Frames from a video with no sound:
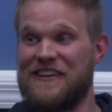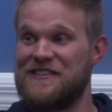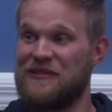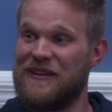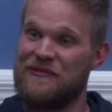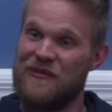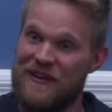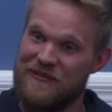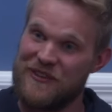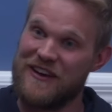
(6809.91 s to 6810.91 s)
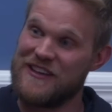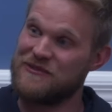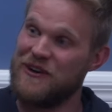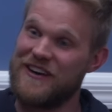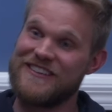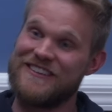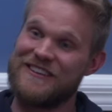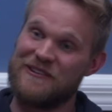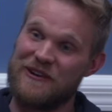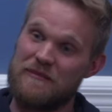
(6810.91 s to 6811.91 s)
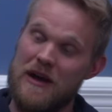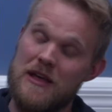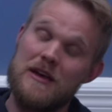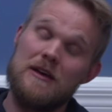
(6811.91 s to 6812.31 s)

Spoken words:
this when you guys walked in the door,